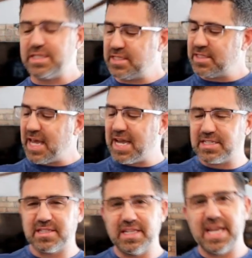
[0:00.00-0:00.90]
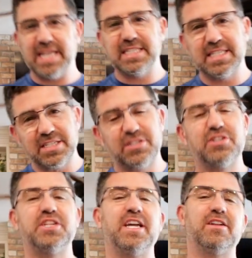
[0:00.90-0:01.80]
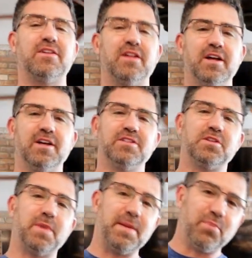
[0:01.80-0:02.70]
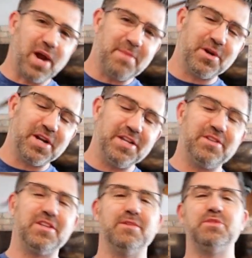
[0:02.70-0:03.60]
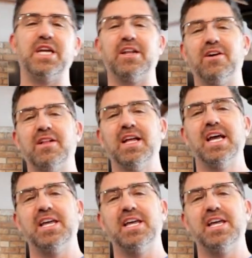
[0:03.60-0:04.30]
This is actually a sister channel to my primary YouTube channel,